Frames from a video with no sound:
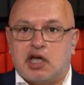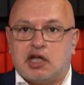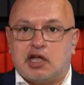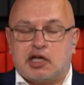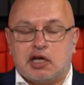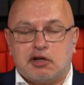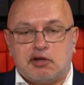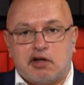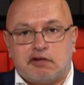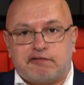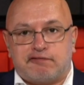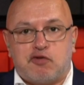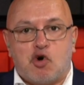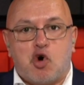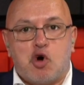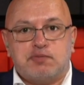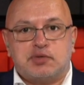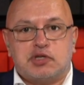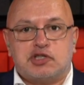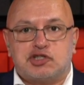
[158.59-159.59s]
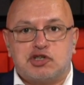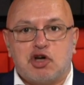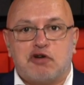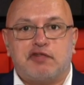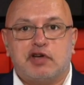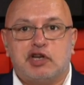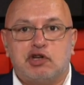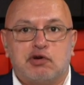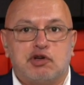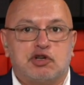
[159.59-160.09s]
It, it forms
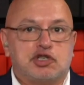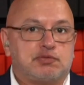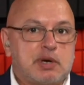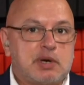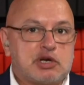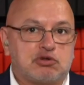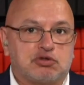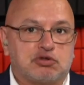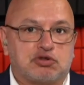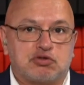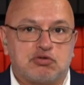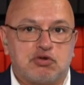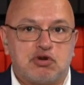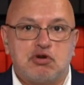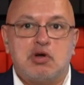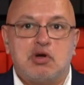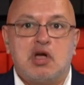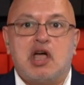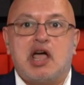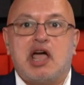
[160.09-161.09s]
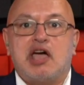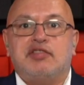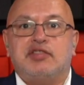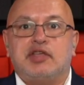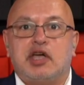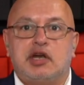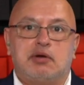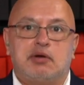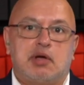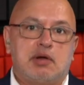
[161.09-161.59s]
itself into a special screw
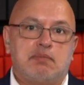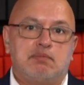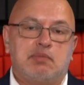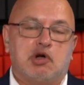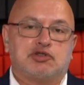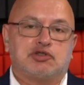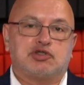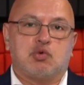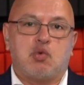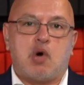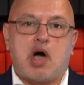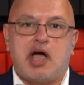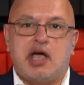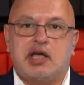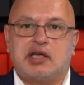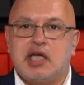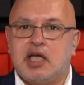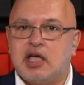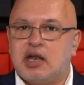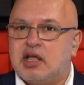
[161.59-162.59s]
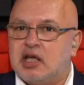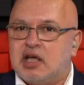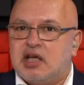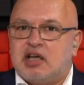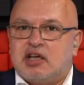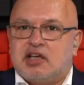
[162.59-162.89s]
and then it melts away again